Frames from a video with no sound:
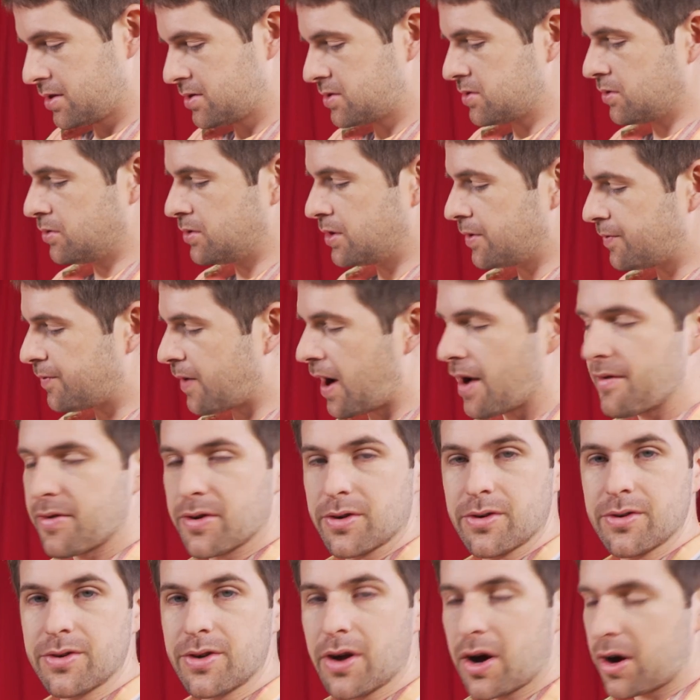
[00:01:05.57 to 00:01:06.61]
It's only
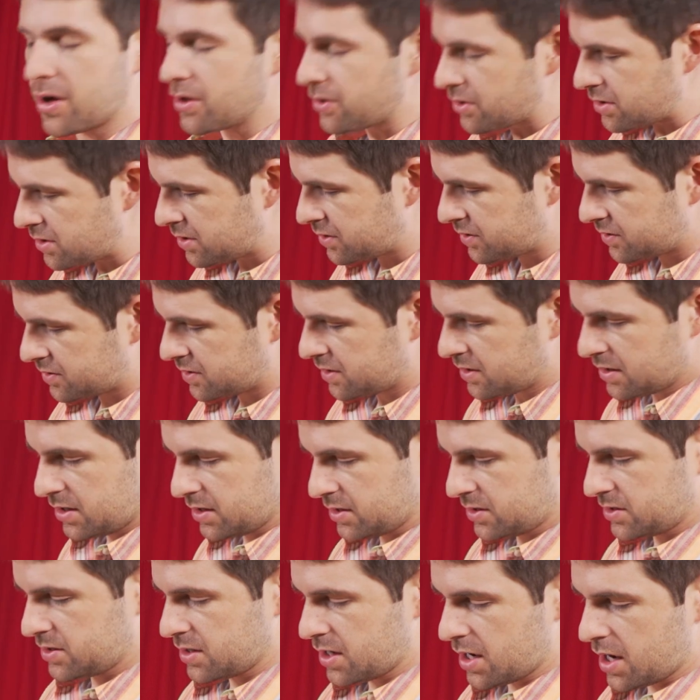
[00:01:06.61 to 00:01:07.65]
$500.
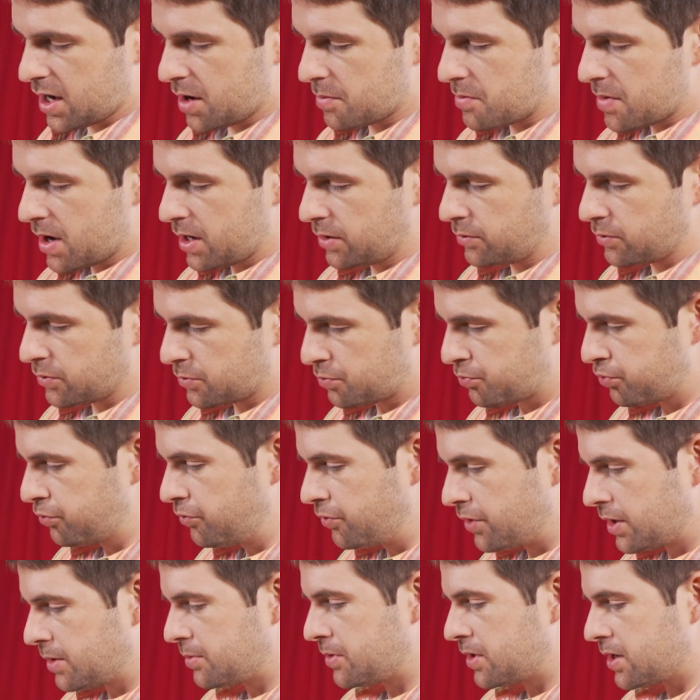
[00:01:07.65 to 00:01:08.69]
It's uh, made with
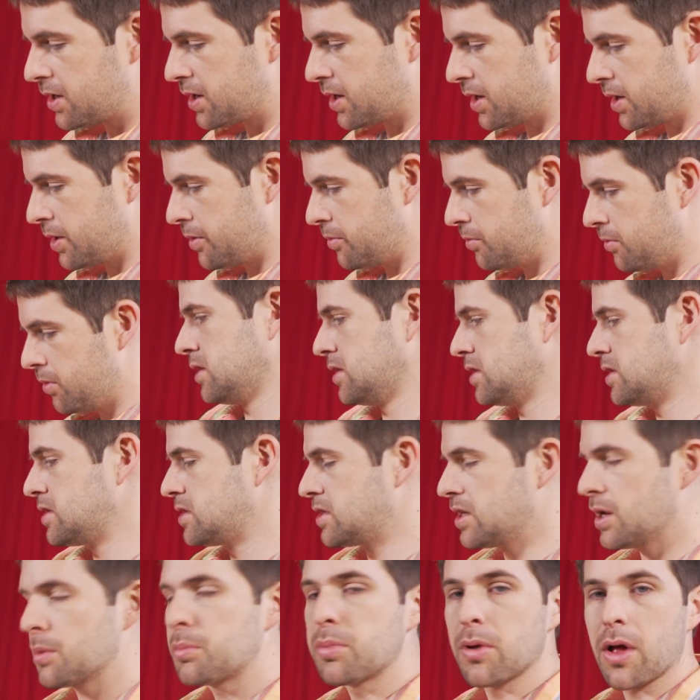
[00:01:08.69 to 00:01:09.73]
premium
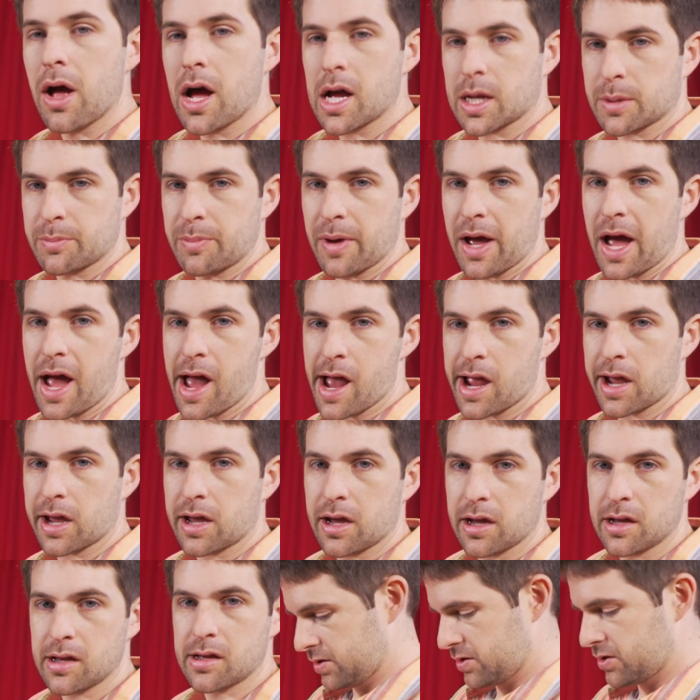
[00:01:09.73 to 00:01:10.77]
Ziploc bag.
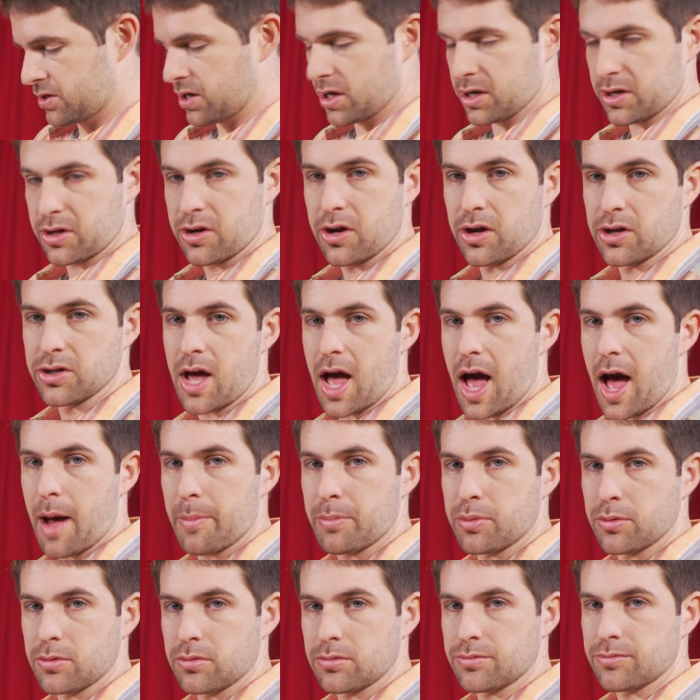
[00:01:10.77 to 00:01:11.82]
It's got good
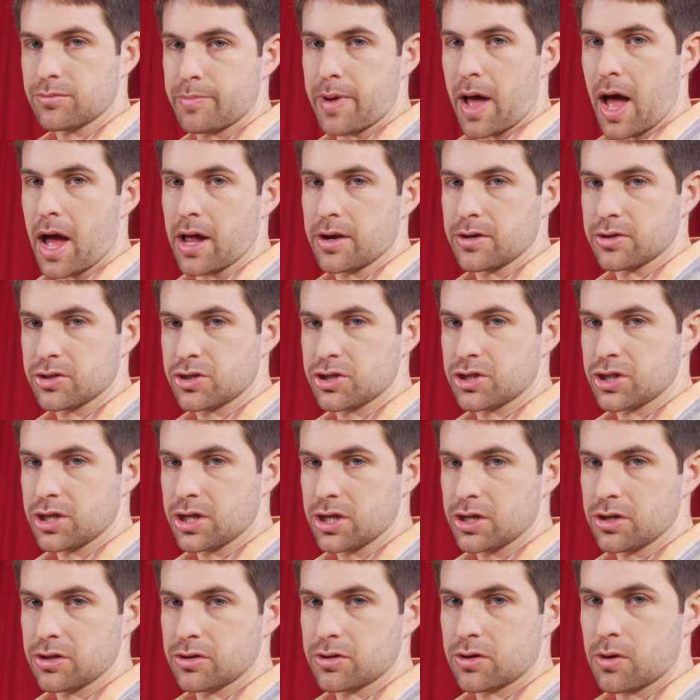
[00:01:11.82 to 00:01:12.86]
Apple patent
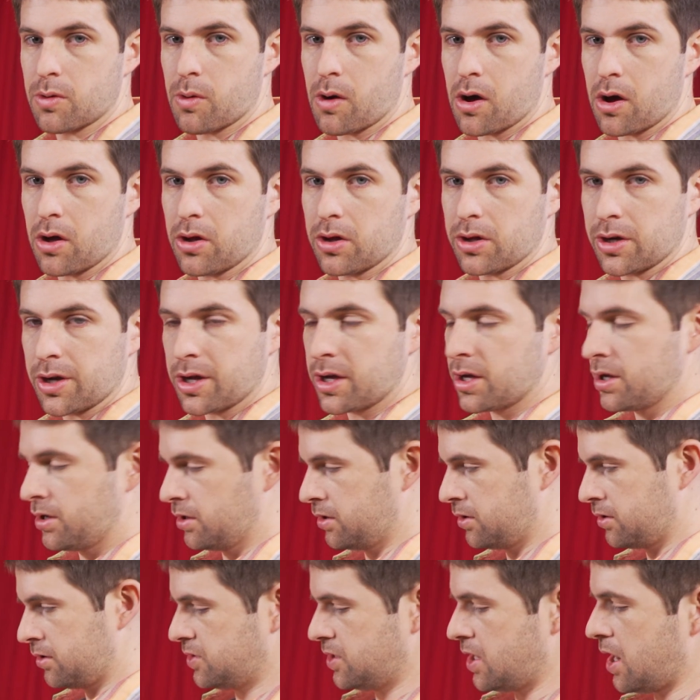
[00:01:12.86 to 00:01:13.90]
sheen quality.
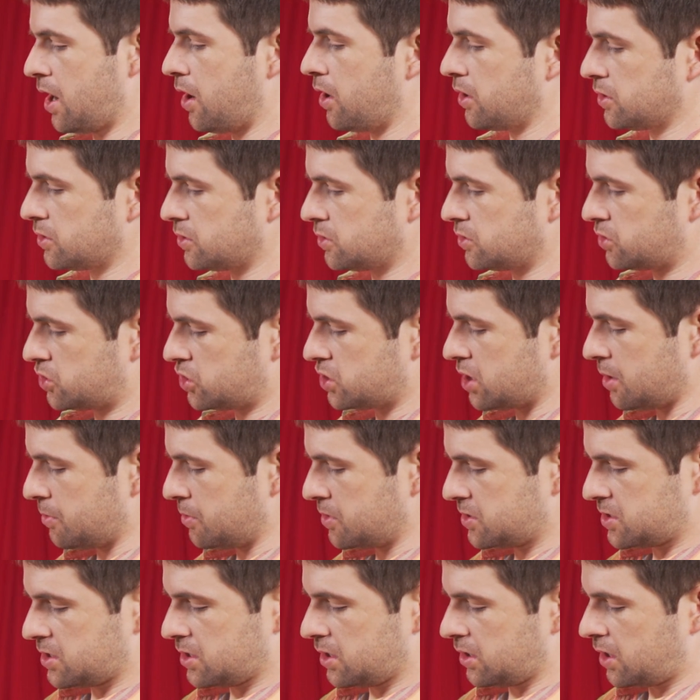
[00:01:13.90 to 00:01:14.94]
See how it
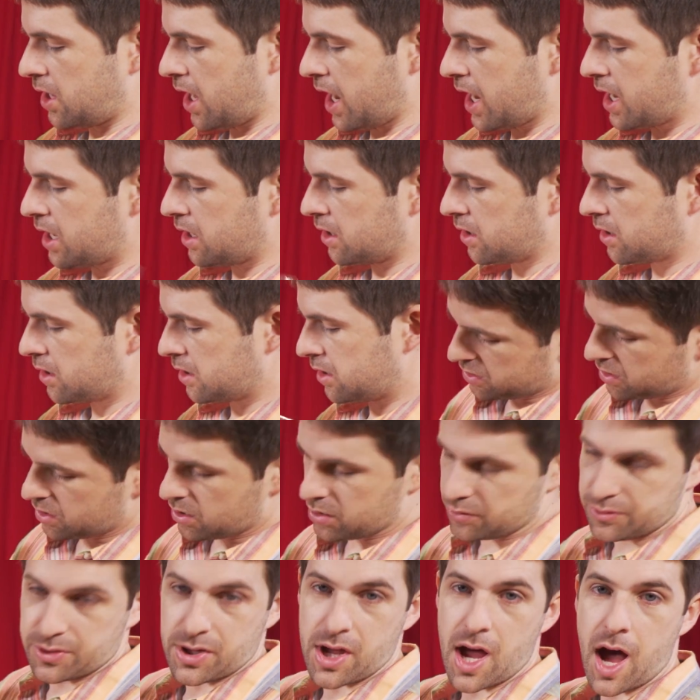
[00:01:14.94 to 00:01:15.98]
shimmers in the light?
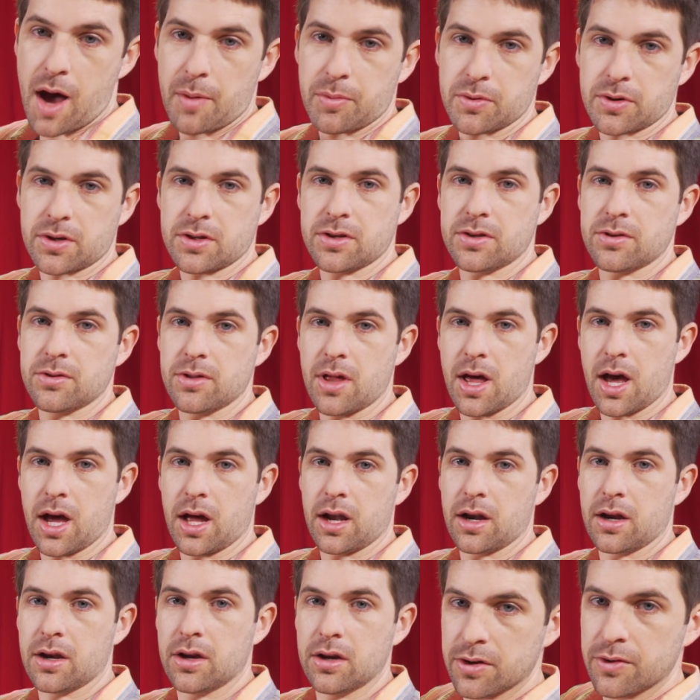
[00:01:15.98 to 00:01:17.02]
Only Apple can do
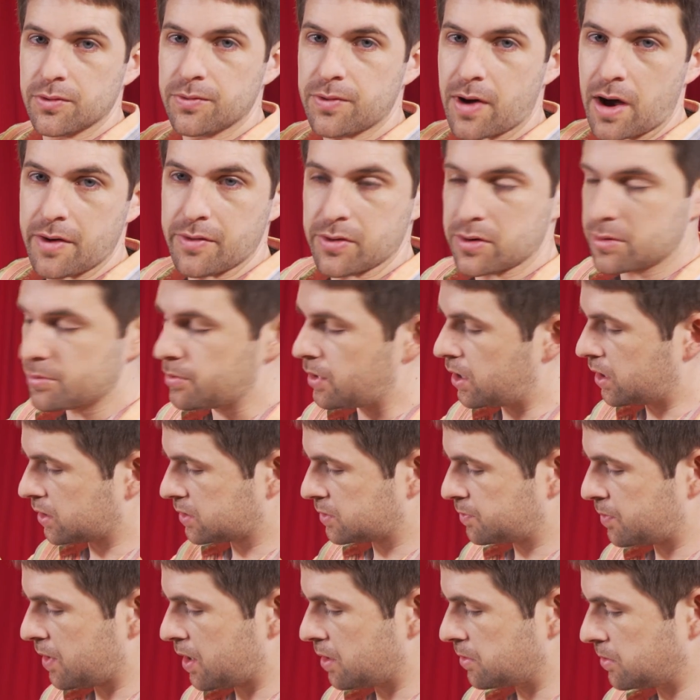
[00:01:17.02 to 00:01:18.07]
that. 500
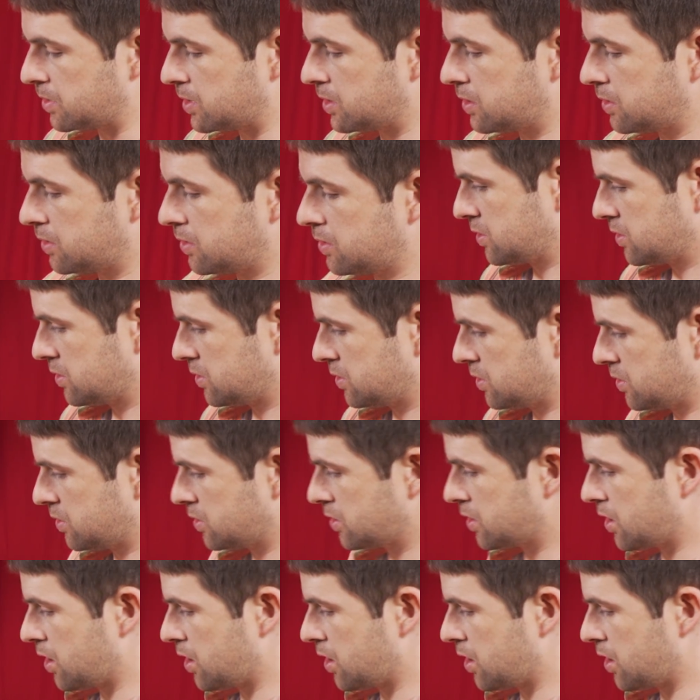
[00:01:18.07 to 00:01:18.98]
bucks, baby. There you